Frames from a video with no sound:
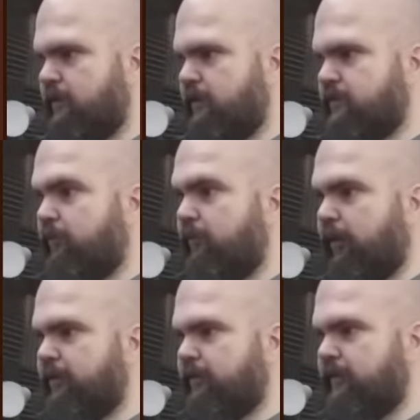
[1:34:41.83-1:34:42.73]
So what we'll
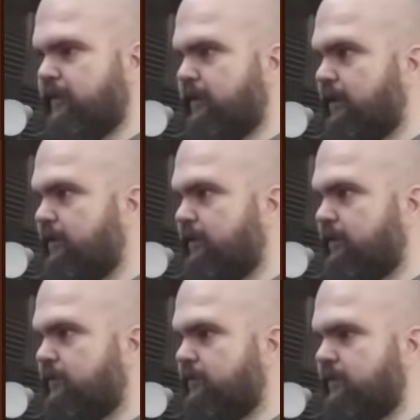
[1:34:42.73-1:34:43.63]
probably do is say
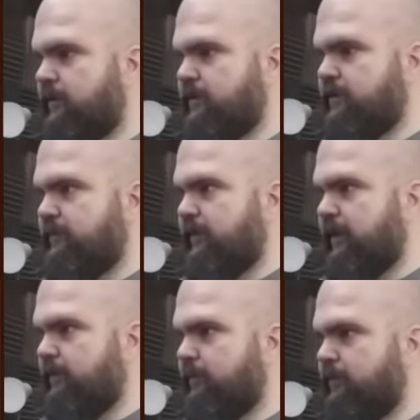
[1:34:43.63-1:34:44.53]
entity
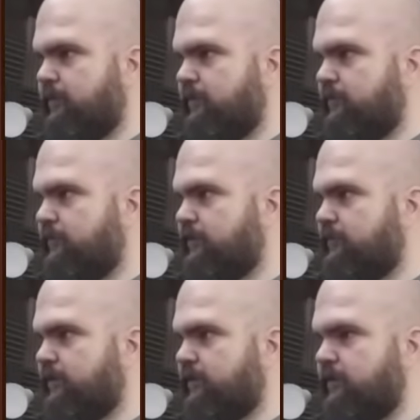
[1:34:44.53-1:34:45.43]
map which
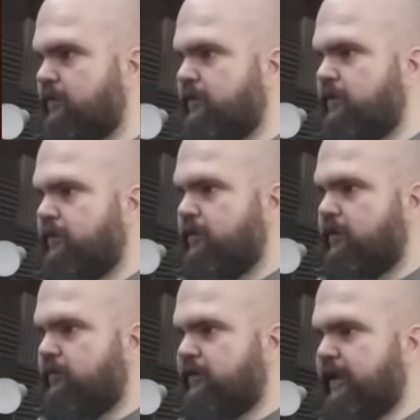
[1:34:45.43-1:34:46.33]

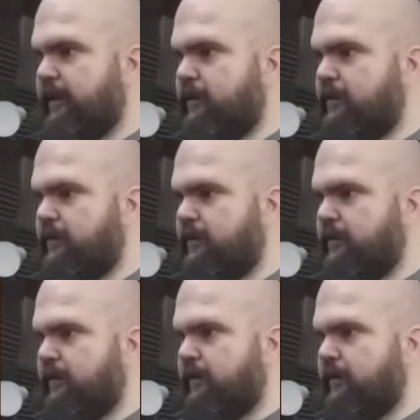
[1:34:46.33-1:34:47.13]
has this